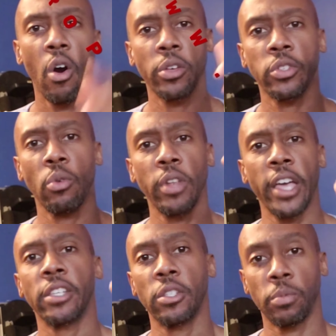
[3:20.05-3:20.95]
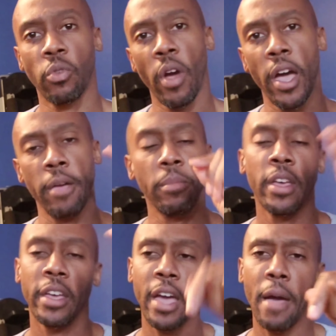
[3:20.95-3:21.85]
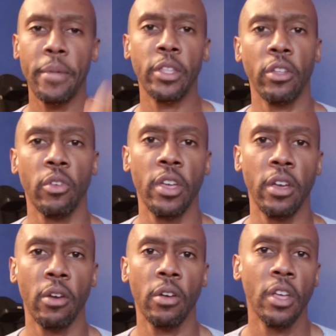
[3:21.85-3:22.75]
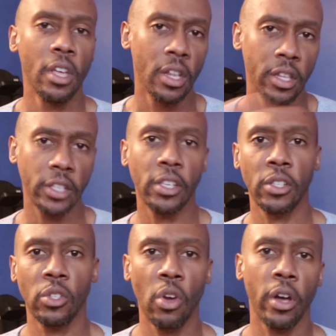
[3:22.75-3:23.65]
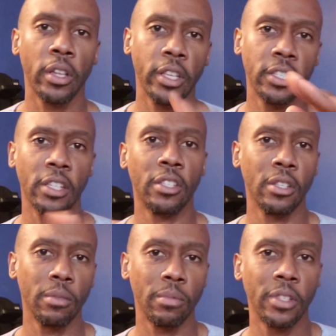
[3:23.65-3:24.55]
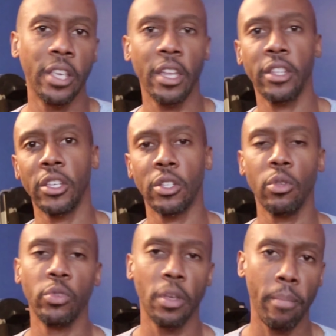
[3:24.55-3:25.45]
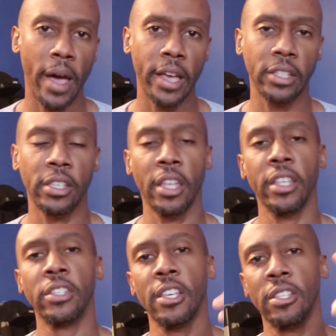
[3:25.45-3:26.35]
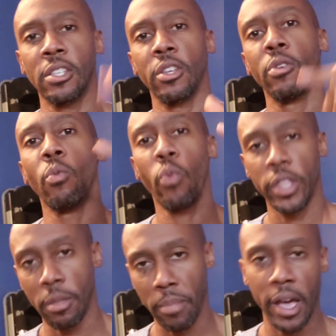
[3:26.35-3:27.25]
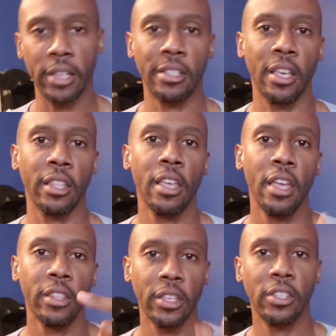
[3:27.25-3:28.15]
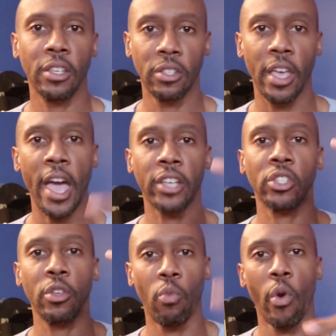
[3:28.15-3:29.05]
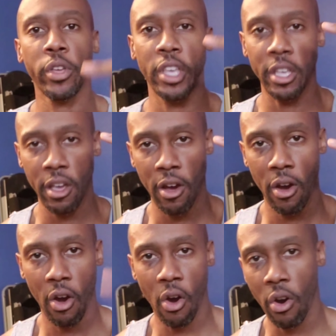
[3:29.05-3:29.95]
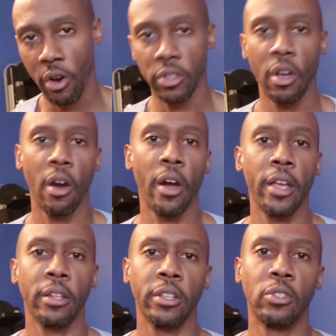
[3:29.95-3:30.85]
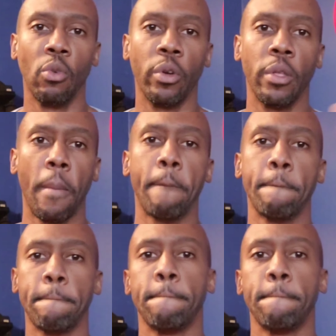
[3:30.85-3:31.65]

Also, like, subscribe, comment under here. Let's get to talking. Let's get to killing this losing mindset. Let's get to the winning mindset. Let's get to actually working hard. All right, let's do it.